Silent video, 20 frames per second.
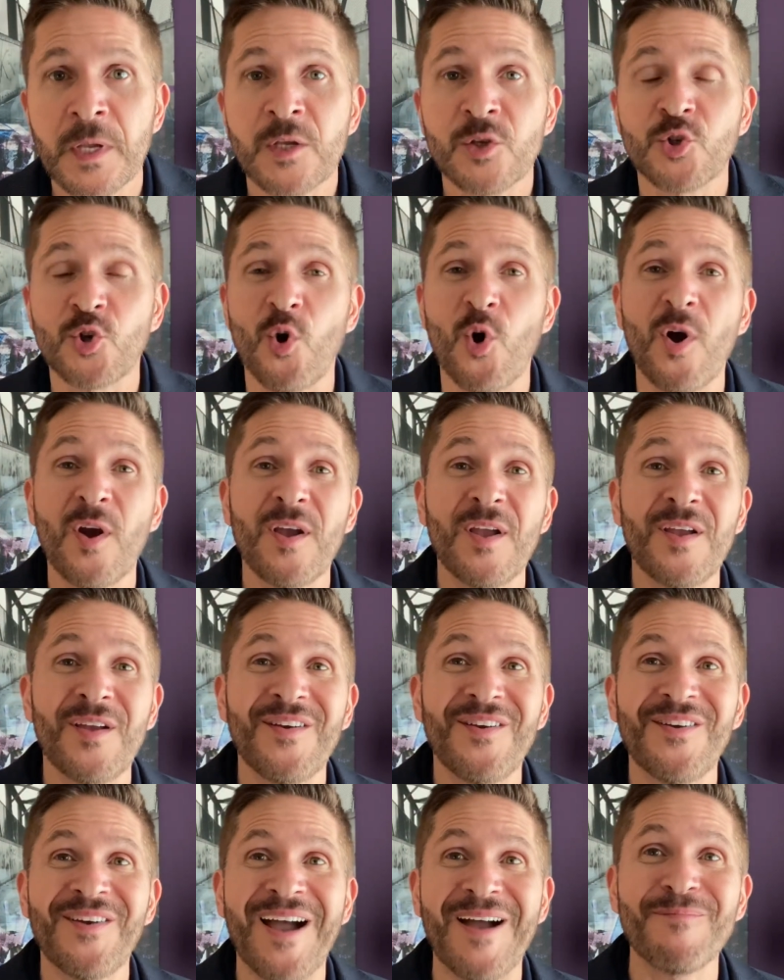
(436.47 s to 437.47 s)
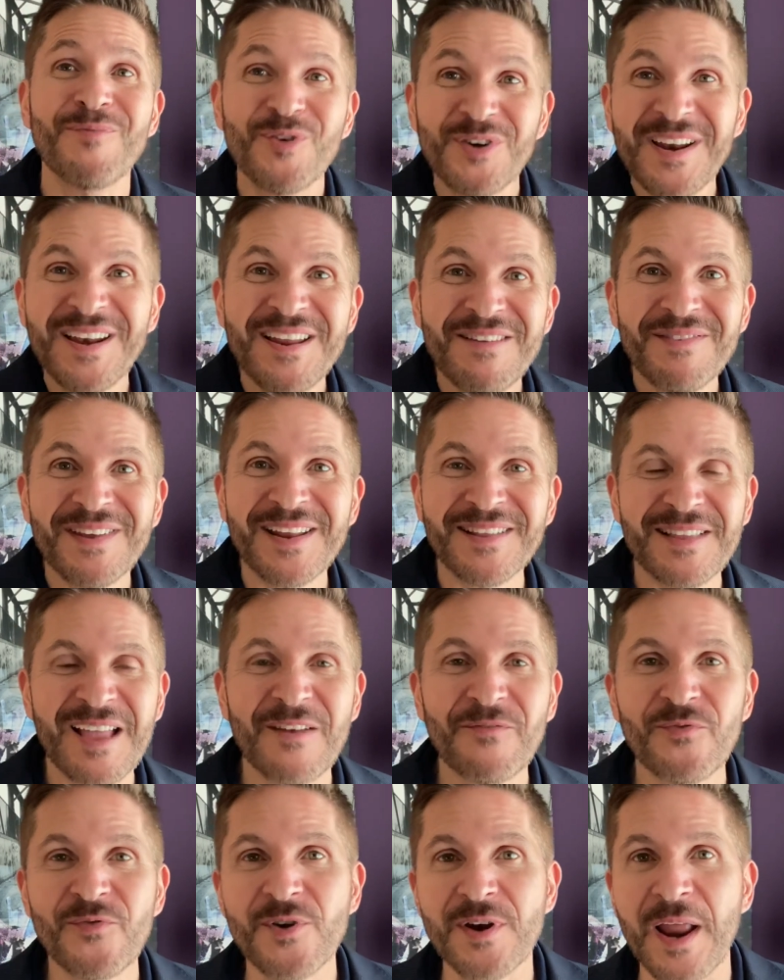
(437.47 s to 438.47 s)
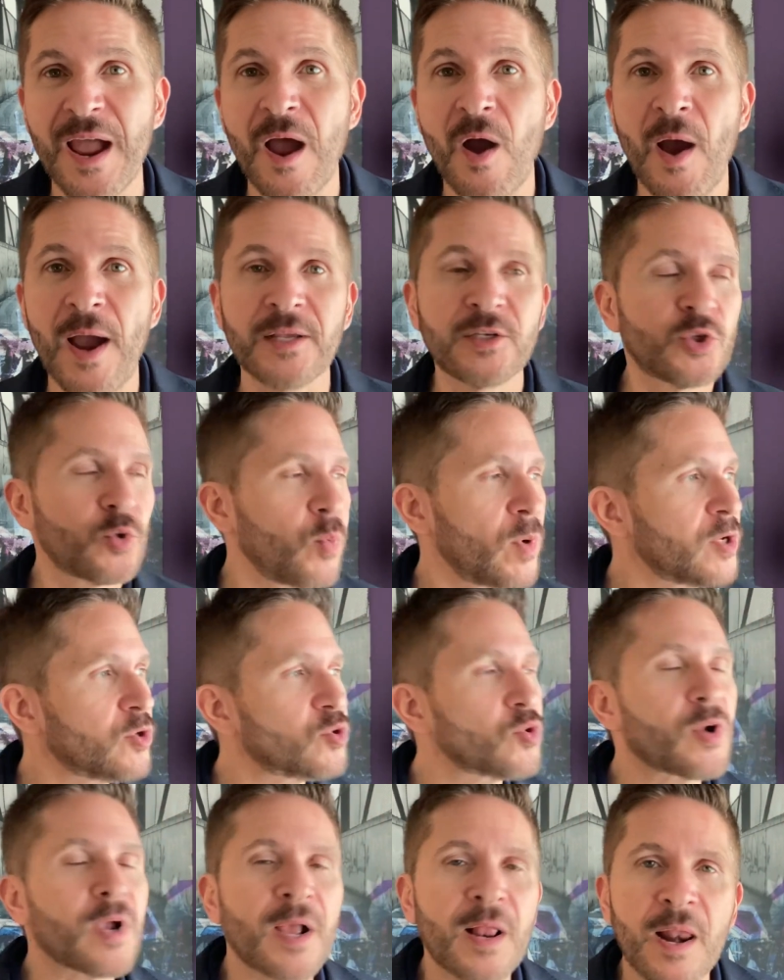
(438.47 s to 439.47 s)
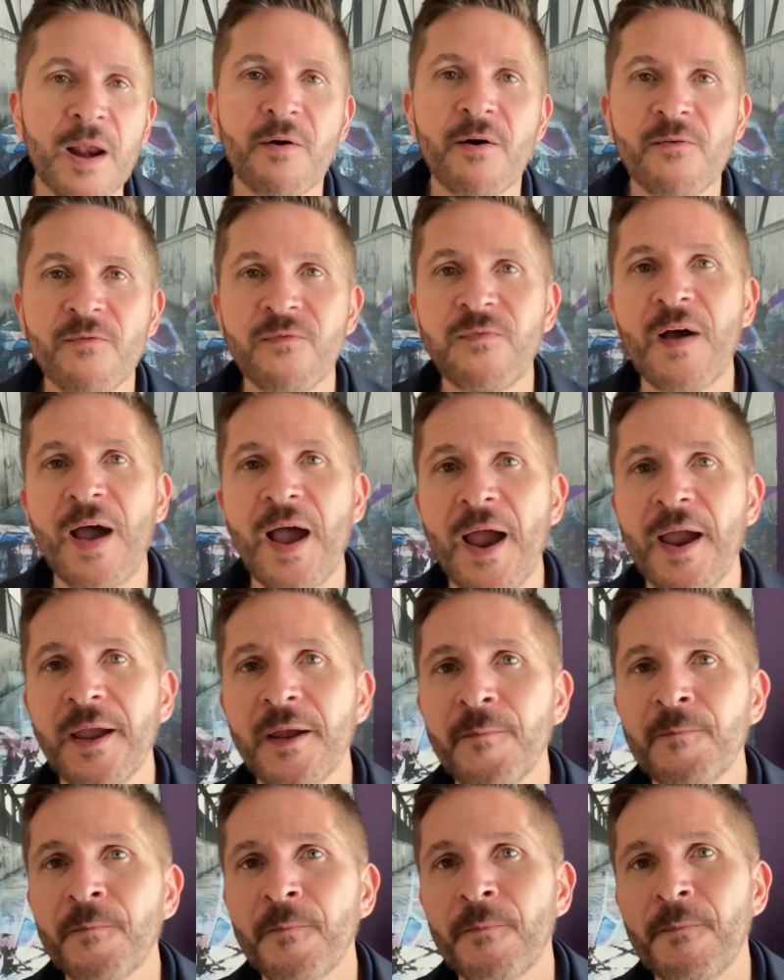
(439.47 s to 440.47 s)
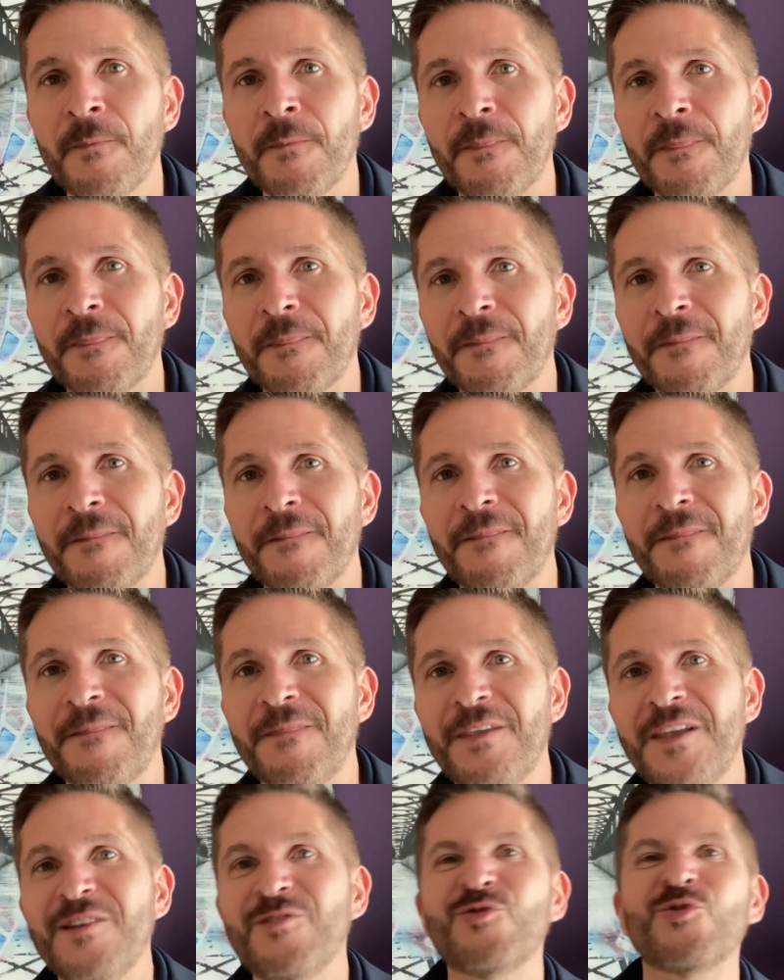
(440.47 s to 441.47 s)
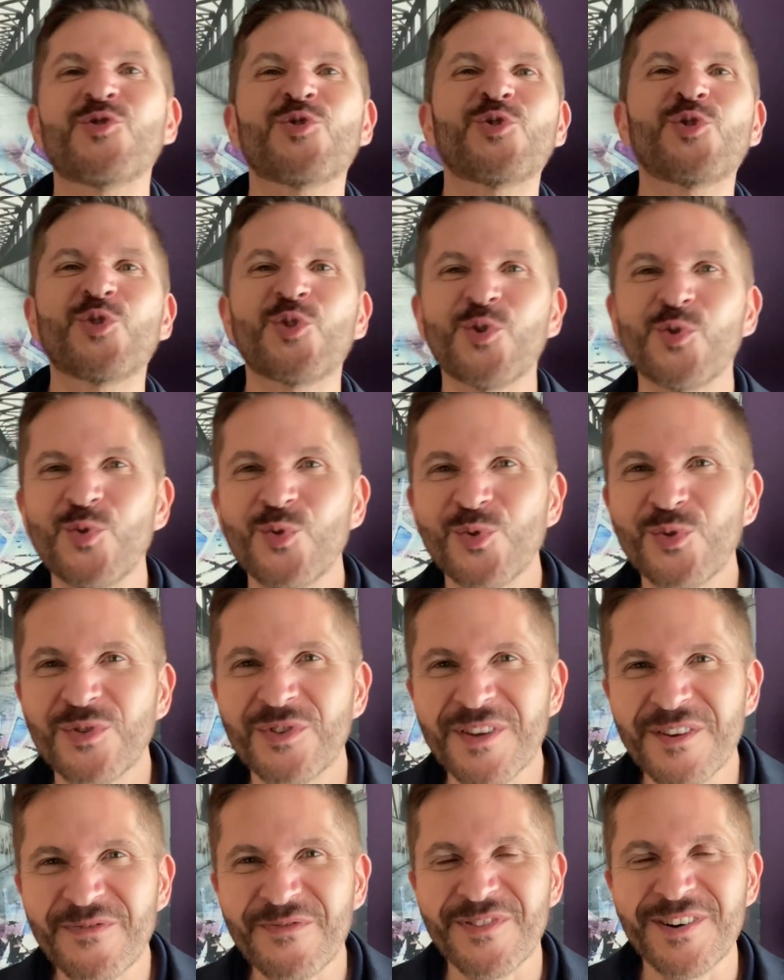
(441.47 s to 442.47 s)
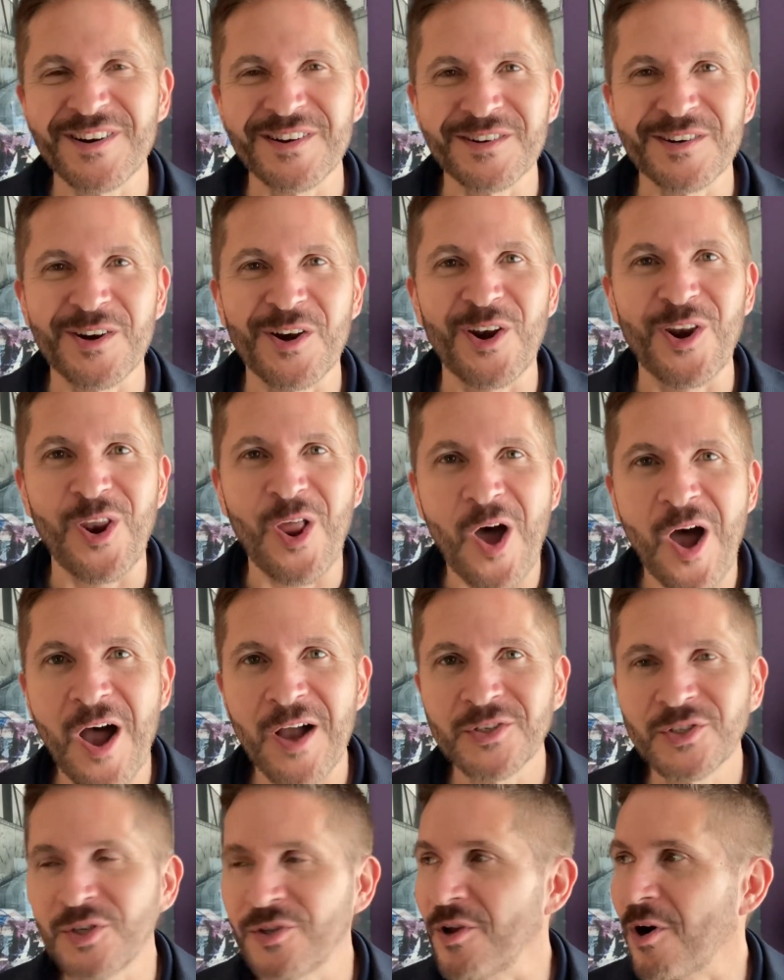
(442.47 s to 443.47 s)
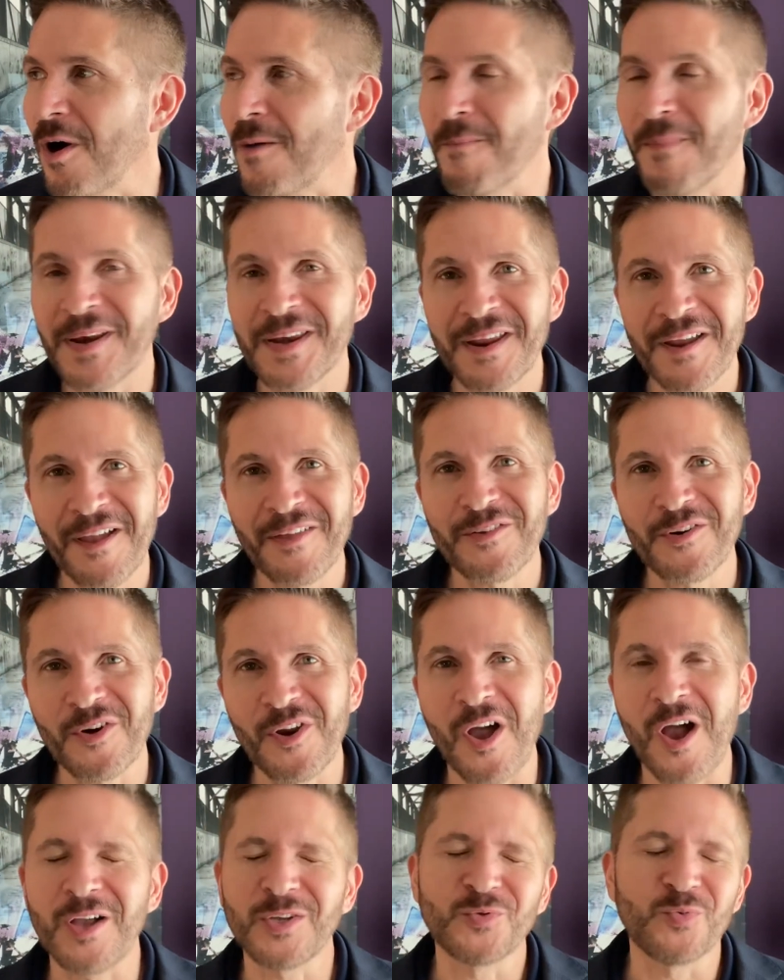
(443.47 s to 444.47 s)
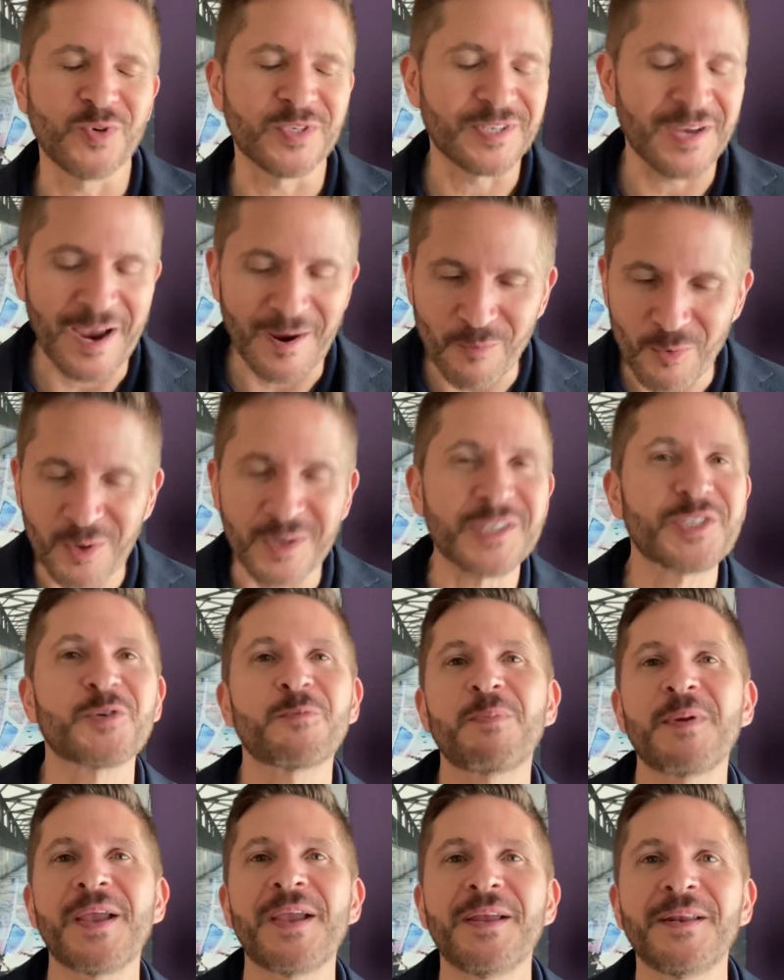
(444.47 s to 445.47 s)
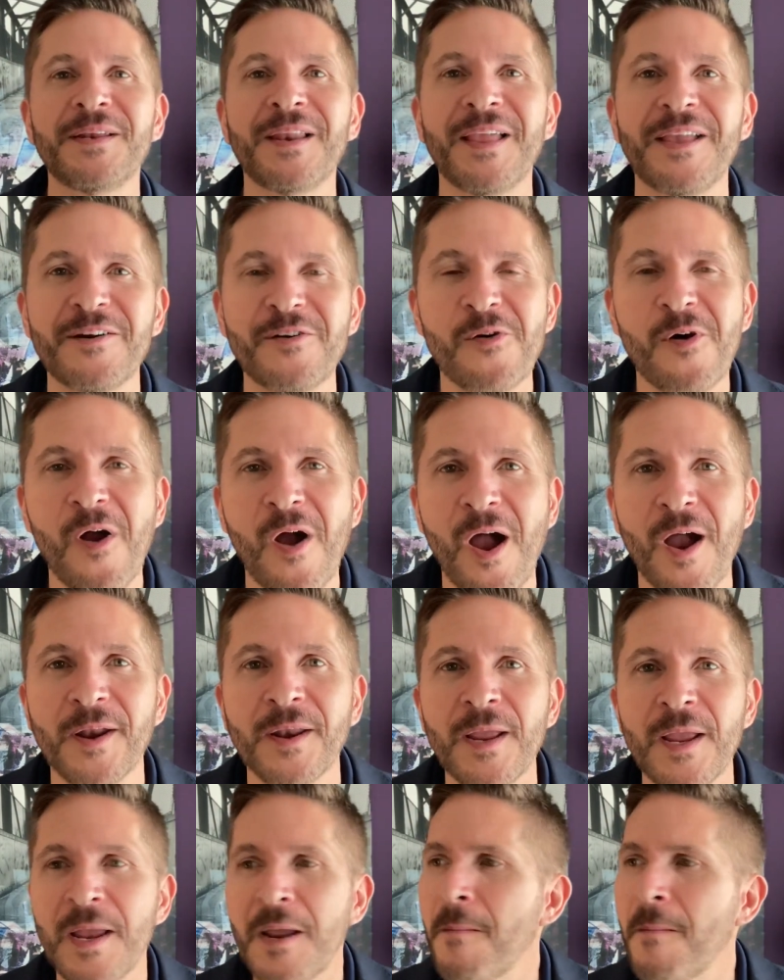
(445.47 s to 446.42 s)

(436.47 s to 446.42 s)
So I'm going to leave it at that for now. I just wanted to clarify these two different laws. There are many other laws which I will explain later on.